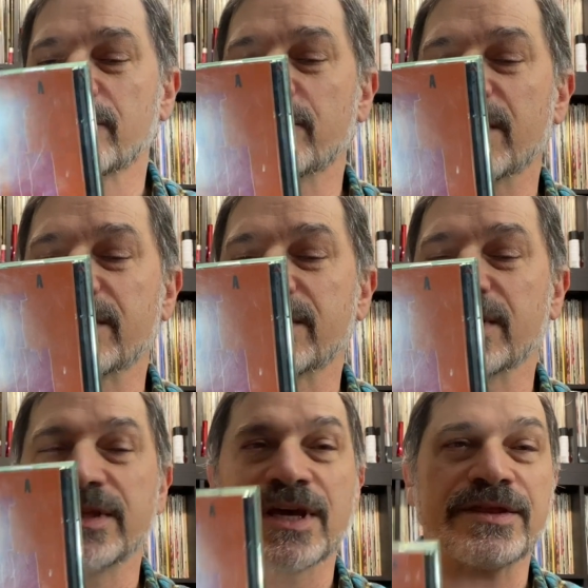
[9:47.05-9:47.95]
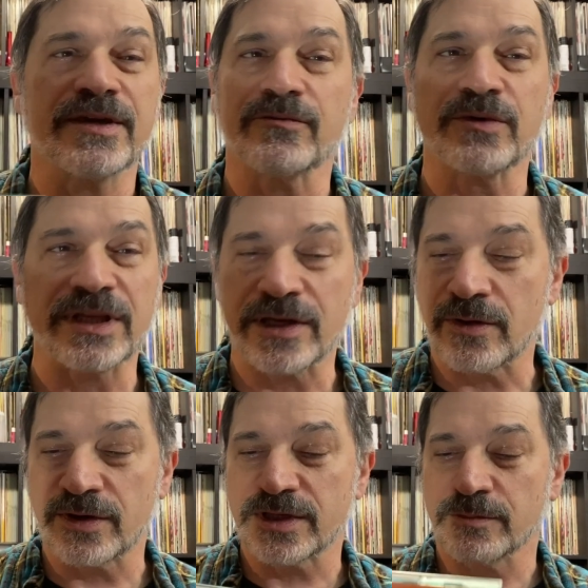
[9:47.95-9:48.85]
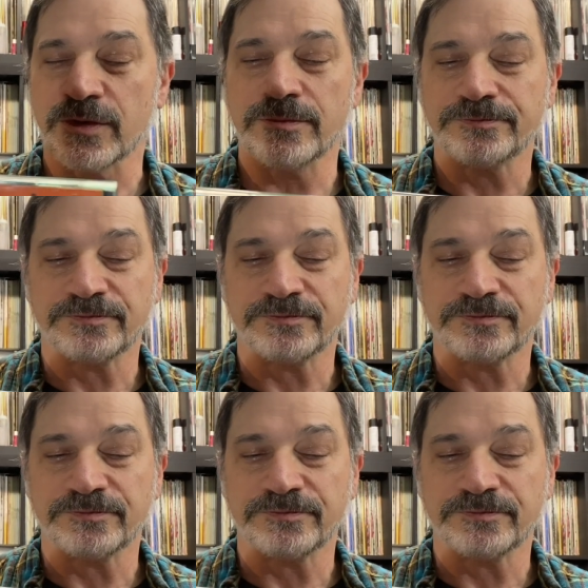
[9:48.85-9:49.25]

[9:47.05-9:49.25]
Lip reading: but nothing really noticeable.